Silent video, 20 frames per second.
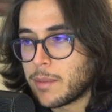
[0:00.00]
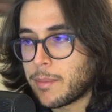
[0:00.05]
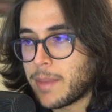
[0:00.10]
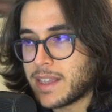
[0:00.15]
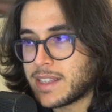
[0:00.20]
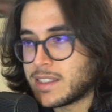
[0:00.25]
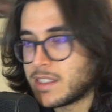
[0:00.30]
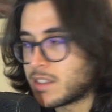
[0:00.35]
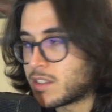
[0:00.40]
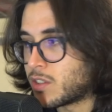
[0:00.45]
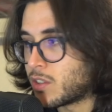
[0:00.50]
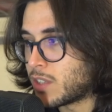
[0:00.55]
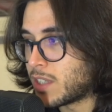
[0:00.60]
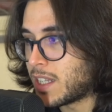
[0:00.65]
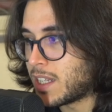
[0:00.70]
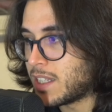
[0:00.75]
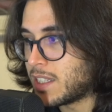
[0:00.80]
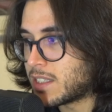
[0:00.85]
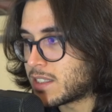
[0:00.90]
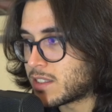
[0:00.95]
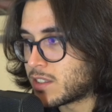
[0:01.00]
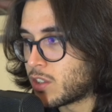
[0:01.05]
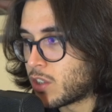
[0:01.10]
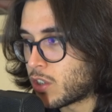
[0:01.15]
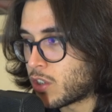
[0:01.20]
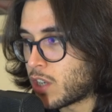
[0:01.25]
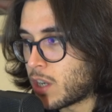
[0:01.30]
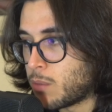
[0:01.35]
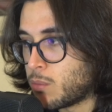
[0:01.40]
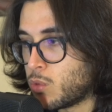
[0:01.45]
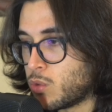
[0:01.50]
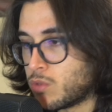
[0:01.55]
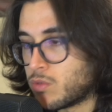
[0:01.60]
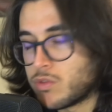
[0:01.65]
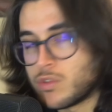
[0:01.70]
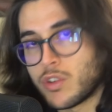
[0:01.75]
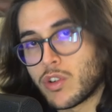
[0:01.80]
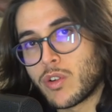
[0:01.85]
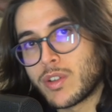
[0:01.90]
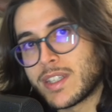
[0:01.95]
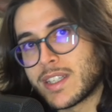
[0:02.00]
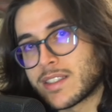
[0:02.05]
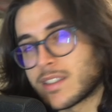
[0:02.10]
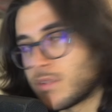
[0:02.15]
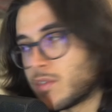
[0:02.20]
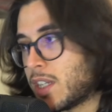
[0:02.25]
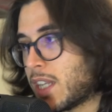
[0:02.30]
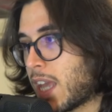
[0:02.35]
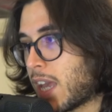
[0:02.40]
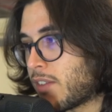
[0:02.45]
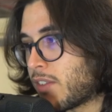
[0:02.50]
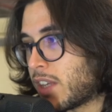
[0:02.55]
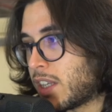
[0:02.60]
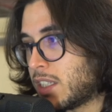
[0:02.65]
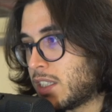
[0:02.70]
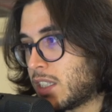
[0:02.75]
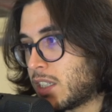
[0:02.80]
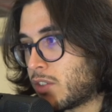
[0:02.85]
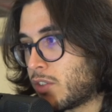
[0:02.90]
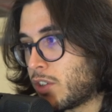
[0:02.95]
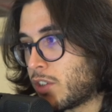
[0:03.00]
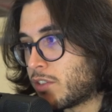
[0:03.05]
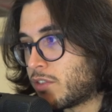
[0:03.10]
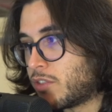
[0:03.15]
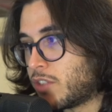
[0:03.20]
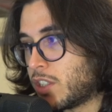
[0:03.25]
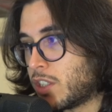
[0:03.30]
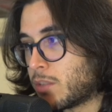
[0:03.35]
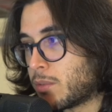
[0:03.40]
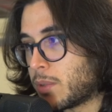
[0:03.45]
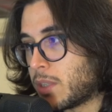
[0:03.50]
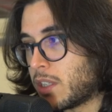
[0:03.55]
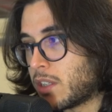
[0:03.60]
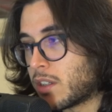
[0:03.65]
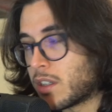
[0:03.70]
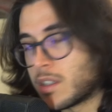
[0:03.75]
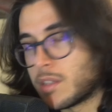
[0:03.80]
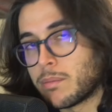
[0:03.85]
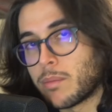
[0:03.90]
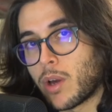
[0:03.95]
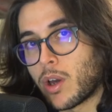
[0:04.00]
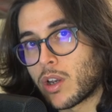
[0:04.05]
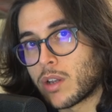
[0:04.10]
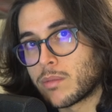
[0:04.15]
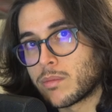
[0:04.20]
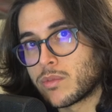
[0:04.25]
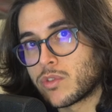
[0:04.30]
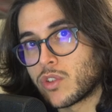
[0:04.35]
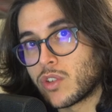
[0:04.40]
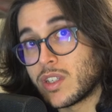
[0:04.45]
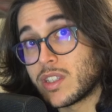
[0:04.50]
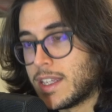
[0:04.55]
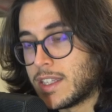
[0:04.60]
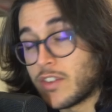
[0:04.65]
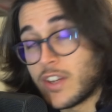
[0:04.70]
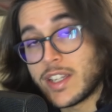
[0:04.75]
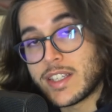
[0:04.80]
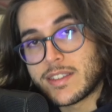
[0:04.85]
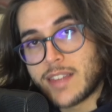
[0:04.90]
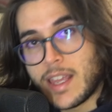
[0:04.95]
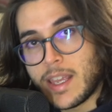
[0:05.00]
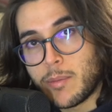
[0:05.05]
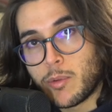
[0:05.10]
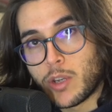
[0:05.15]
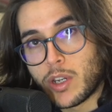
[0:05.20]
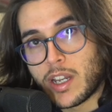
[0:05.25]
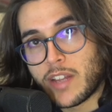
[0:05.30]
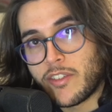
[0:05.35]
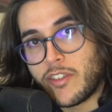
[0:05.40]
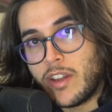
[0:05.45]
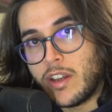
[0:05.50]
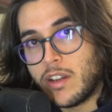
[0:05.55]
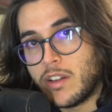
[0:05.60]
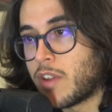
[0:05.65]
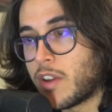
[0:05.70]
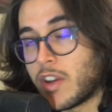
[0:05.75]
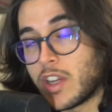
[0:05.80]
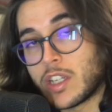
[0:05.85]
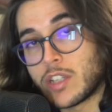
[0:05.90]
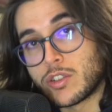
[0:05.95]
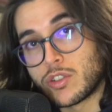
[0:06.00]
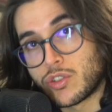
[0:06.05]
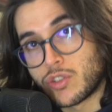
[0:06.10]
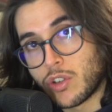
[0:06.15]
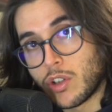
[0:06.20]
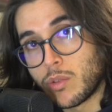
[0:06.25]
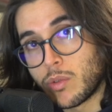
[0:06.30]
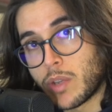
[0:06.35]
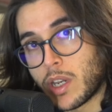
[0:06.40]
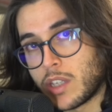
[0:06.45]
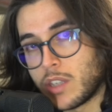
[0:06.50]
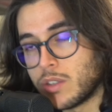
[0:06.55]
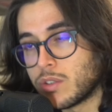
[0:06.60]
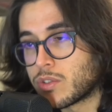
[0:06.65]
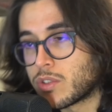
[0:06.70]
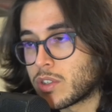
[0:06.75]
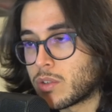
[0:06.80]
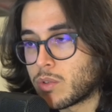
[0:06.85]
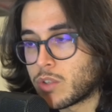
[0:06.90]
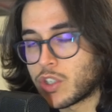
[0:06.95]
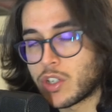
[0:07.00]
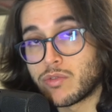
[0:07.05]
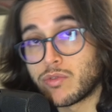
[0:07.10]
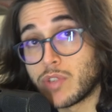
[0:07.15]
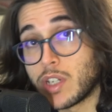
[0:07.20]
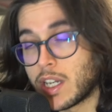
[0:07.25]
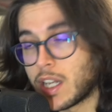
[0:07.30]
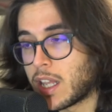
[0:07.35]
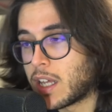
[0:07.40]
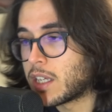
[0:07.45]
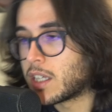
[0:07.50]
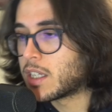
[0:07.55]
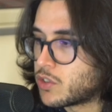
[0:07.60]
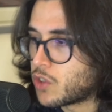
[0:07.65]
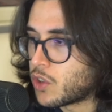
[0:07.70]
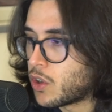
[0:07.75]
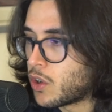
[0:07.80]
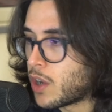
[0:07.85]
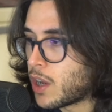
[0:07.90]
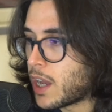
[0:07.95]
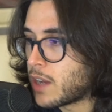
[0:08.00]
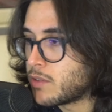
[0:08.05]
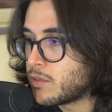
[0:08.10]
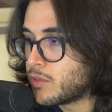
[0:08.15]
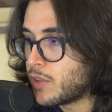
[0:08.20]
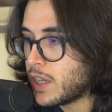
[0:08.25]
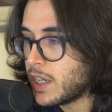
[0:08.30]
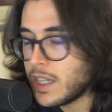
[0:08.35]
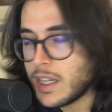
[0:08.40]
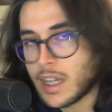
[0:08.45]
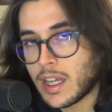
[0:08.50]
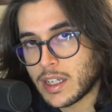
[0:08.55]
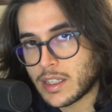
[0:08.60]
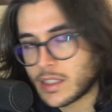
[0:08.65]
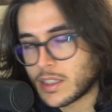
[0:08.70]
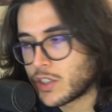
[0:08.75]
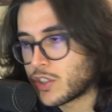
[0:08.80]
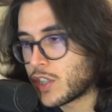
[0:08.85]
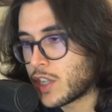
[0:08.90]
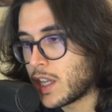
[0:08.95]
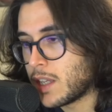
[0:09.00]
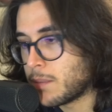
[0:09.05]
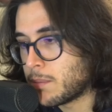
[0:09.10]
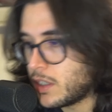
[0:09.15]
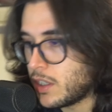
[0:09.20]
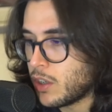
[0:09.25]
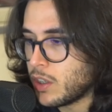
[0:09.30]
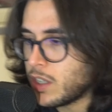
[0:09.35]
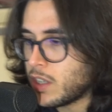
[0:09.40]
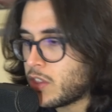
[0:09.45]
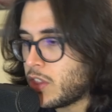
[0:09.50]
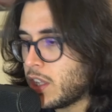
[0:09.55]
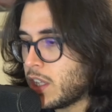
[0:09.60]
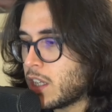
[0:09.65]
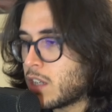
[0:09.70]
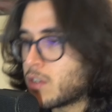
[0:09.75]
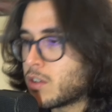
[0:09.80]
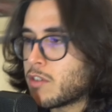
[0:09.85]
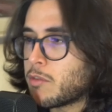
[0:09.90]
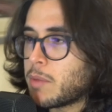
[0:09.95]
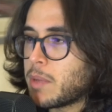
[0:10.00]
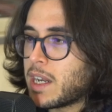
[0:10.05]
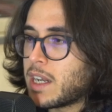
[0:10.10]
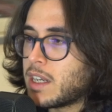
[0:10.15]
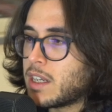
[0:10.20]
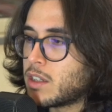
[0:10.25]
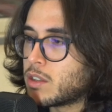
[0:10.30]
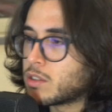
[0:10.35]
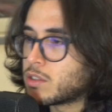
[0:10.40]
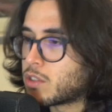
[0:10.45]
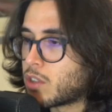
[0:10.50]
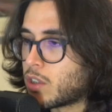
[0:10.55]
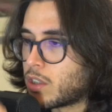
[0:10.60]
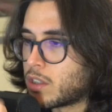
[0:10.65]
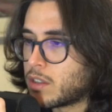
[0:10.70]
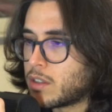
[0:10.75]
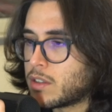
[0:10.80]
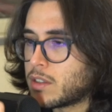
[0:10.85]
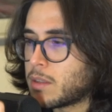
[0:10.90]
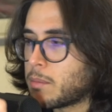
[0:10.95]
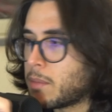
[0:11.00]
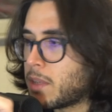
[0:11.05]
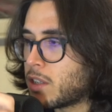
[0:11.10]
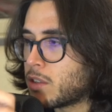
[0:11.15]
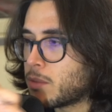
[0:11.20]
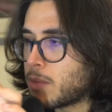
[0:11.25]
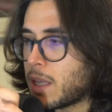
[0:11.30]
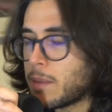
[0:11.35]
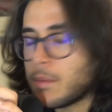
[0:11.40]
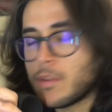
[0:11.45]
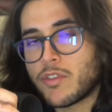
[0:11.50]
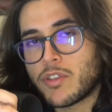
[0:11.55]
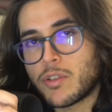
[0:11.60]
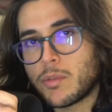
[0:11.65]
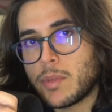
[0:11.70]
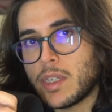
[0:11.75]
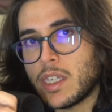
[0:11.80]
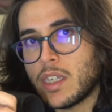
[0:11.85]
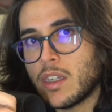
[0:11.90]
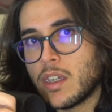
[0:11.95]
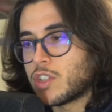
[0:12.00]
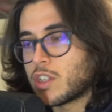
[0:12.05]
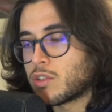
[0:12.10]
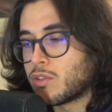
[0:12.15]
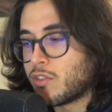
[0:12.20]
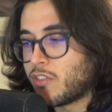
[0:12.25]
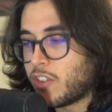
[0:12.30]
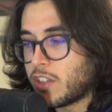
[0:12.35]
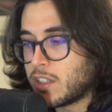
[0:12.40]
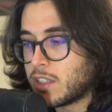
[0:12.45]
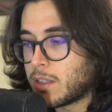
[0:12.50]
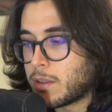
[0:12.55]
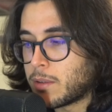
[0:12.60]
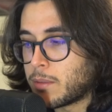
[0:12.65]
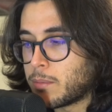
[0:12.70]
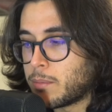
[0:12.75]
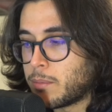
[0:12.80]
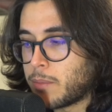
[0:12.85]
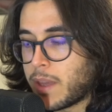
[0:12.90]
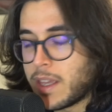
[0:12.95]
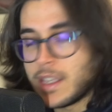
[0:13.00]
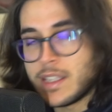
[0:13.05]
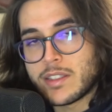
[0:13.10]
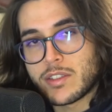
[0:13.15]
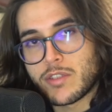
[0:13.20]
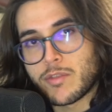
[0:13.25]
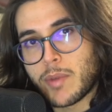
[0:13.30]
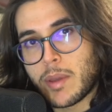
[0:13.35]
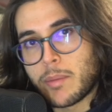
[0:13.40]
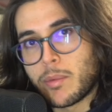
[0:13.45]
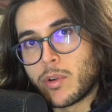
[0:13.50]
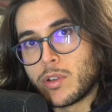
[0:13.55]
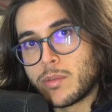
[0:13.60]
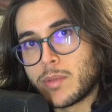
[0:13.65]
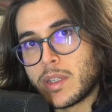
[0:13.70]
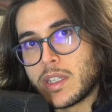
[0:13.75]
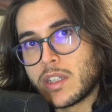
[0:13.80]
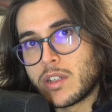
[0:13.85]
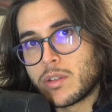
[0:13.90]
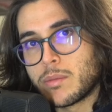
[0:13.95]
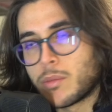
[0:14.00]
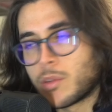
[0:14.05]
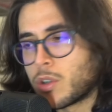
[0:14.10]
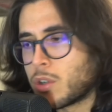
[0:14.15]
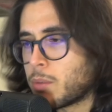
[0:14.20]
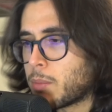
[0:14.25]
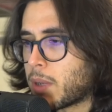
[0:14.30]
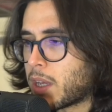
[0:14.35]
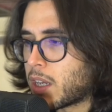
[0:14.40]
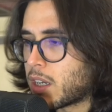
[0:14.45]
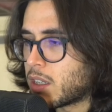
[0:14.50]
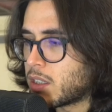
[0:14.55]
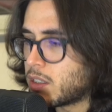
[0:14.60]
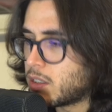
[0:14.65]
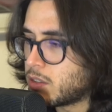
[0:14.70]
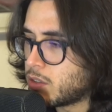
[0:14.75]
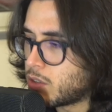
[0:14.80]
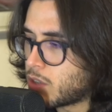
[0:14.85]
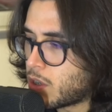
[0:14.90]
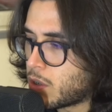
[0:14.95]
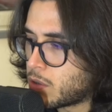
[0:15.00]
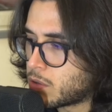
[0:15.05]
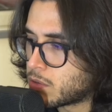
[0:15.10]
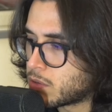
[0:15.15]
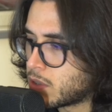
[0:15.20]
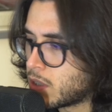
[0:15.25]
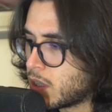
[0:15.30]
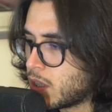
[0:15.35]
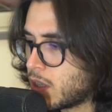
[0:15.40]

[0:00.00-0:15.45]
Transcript: makes it so that it's not gonna move, you know, it doesn't really have any degree of freedom here at the bottom. So it's very stable and I feel very in control when I use it, which I really like. So I really like the shape. The only thing, it could have been a little taller in the middle maybe for me, just to feel the base of my palm a little more, but you know,